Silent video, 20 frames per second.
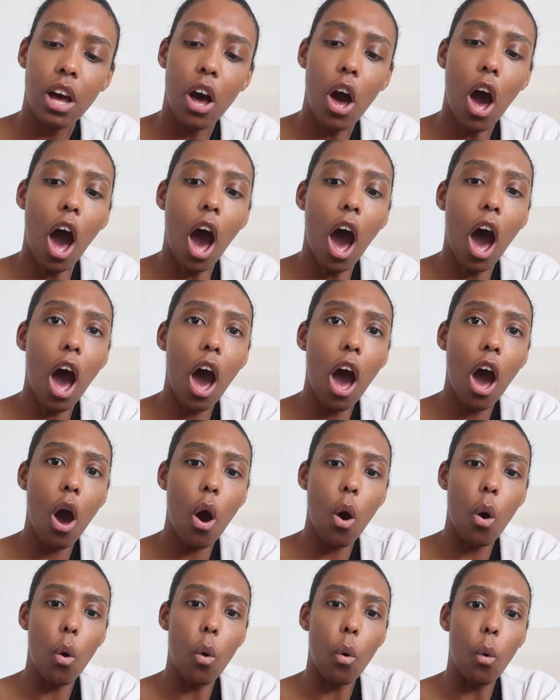
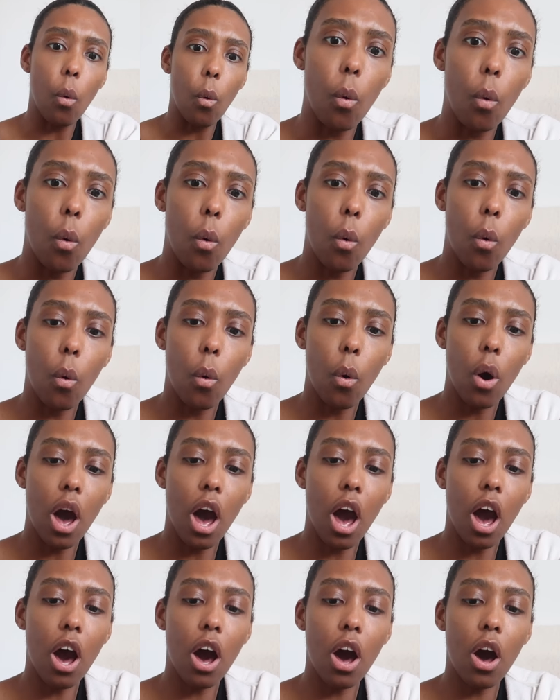Oh
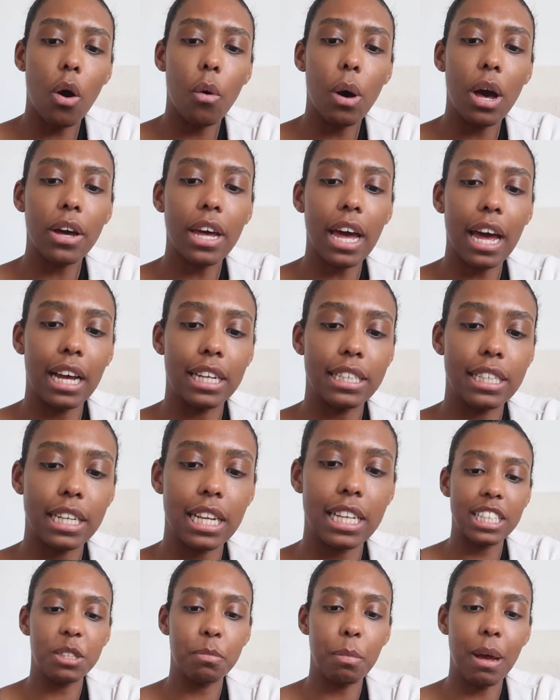okay, I
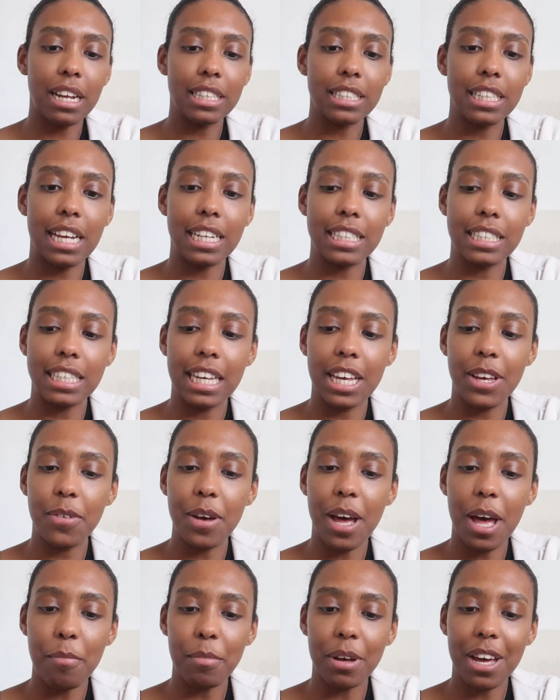didn't expect it to
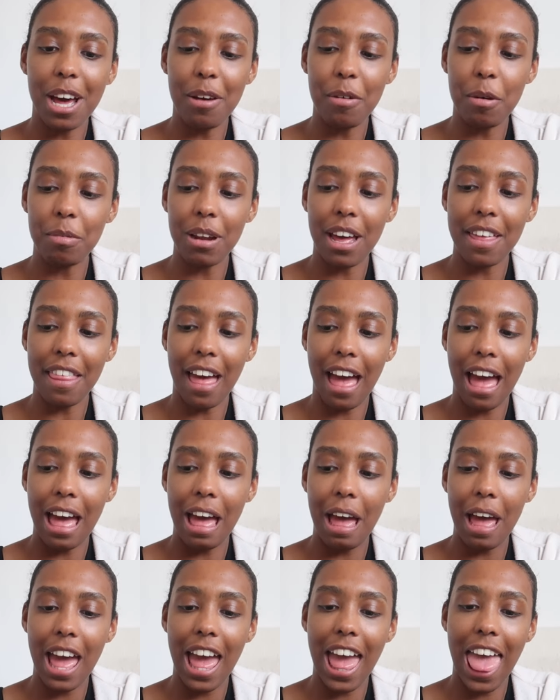come up like
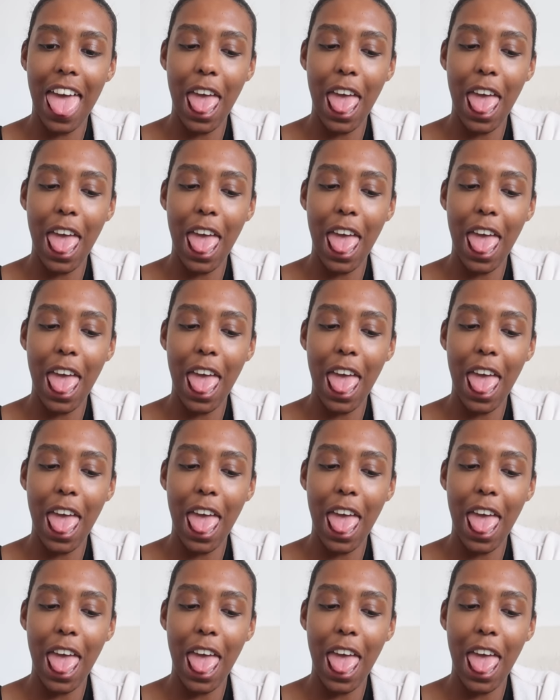that.